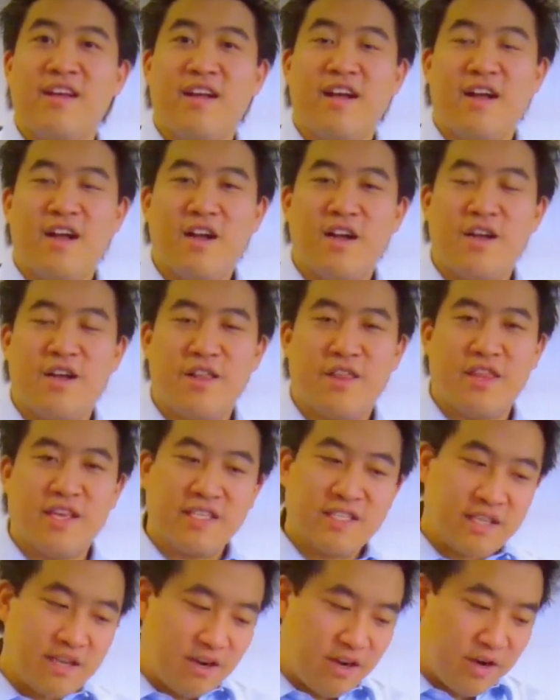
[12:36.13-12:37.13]

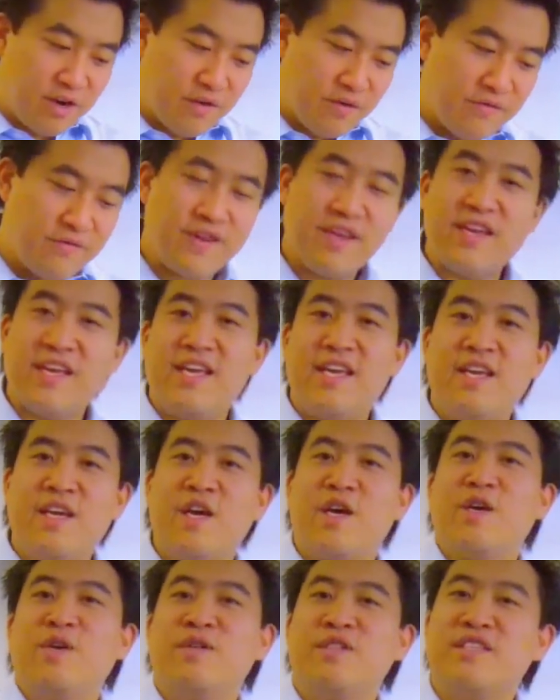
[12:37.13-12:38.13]
this kind of
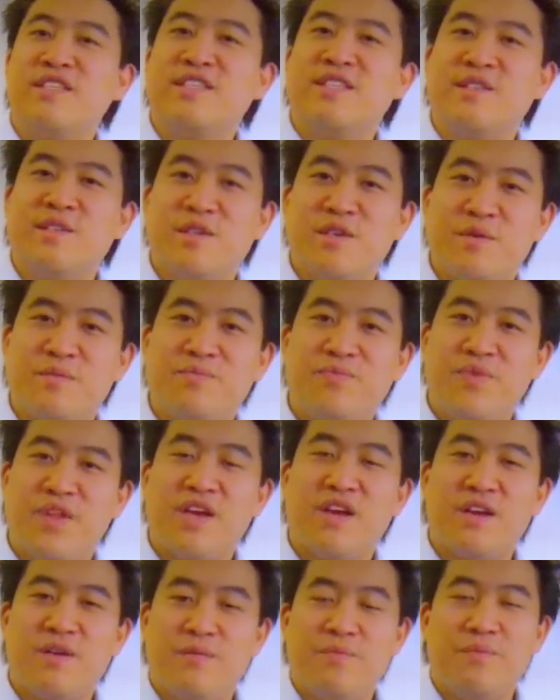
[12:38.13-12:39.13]
ecosystem
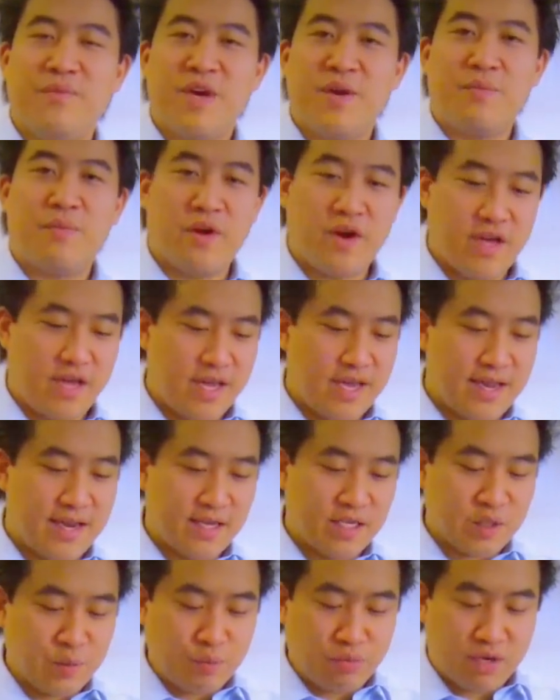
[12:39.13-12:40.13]
made by
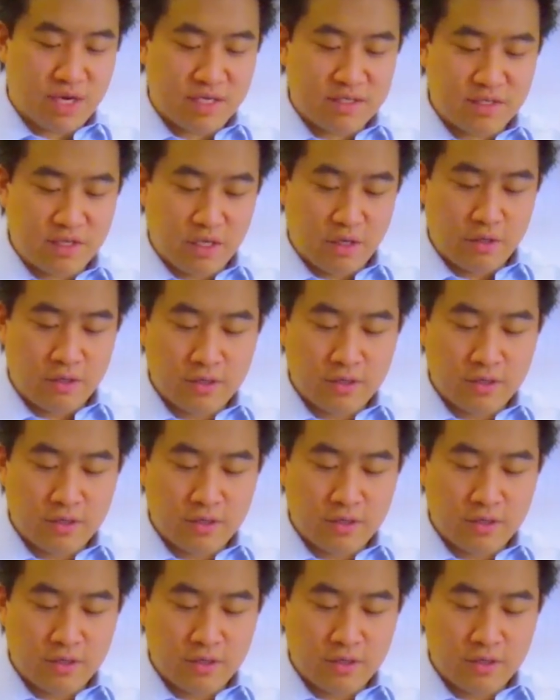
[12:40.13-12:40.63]
Nespresso.